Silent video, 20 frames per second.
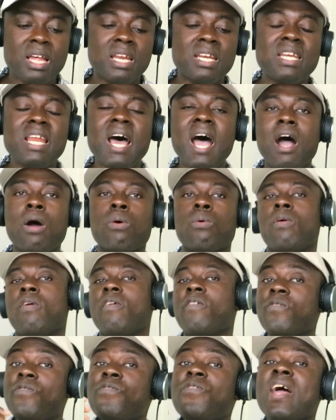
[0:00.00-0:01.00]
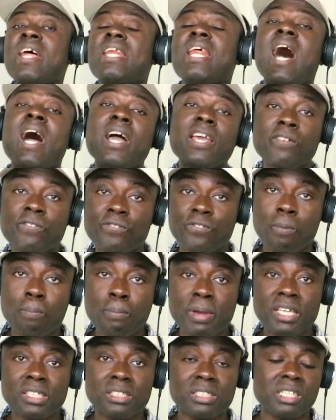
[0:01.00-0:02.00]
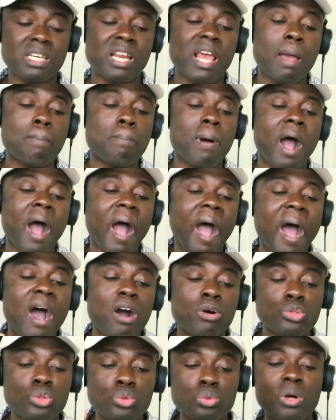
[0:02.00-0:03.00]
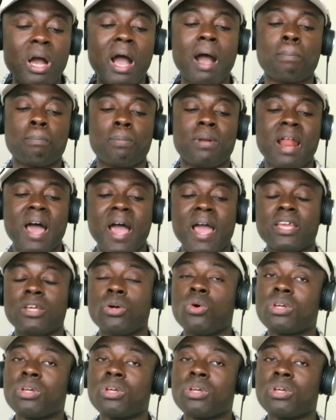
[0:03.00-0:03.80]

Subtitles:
Now further information about how to apply,